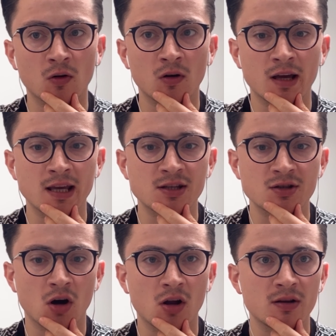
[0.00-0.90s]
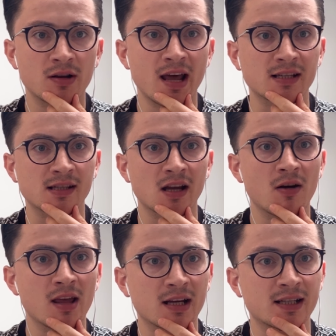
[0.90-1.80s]
for, he's not
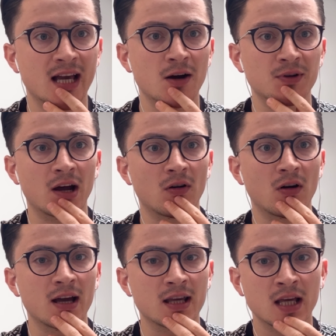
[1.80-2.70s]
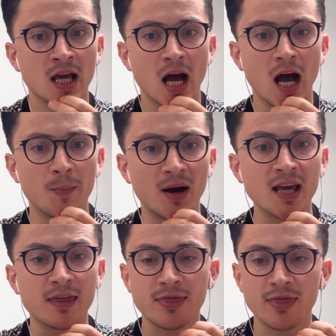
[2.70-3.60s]
necessarily excelled at, right? Um,
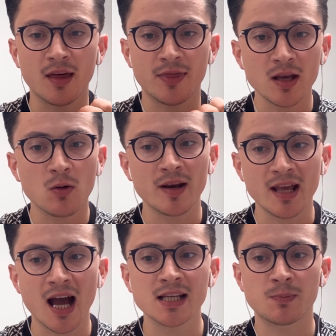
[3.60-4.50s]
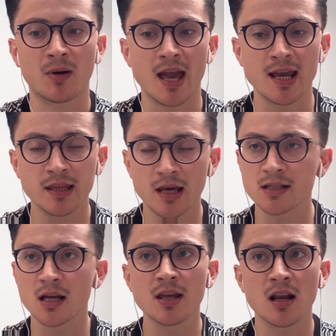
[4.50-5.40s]
but it, I think when he has played,
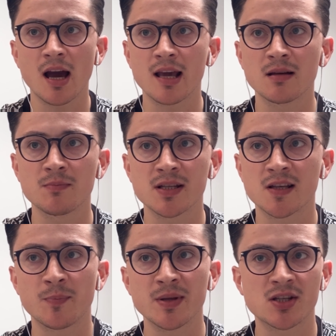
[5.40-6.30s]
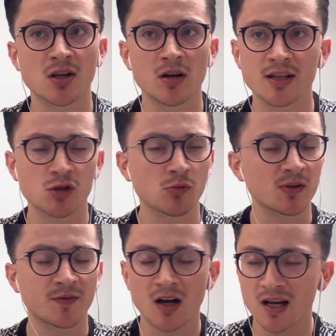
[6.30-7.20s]
his underlying numbers have been solid. So
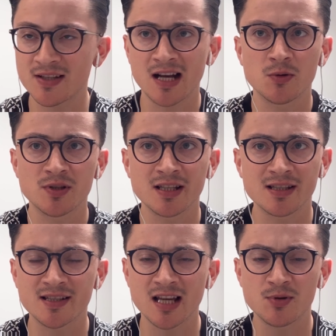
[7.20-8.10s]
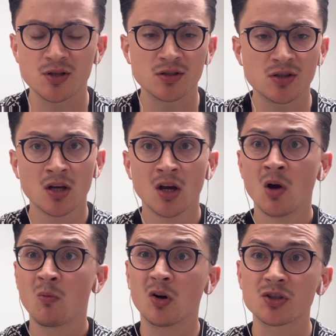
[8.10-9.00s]
almost five tackles and interceptions,
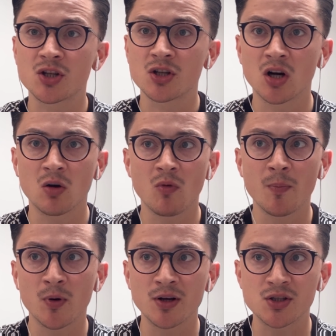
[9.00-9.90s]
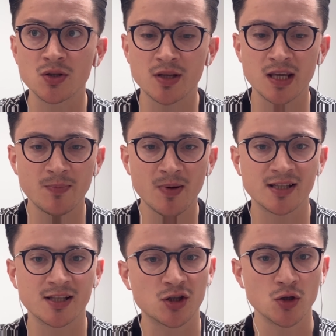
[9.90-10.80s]
one shot, 1.2 key
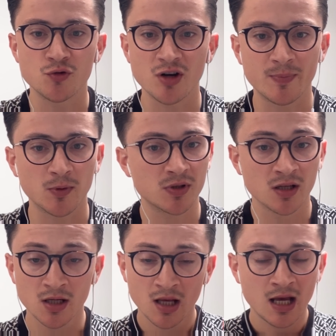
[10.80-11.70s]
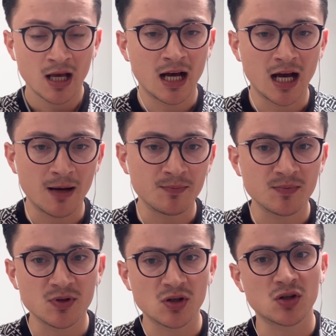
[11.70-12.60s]
passes, two dribbles.
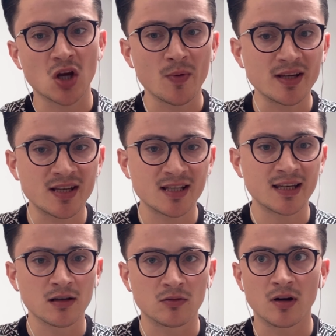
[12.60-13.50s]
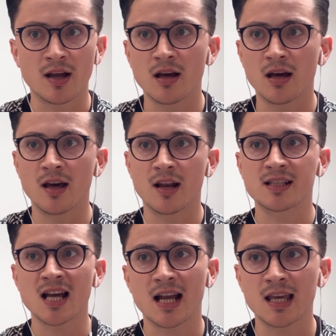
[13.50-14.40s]
Um, so he's still a, an
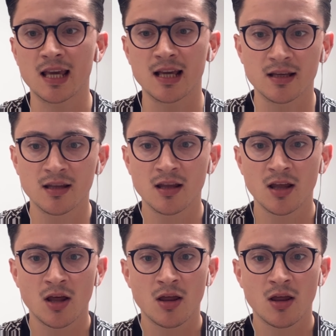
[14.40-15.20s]
attacking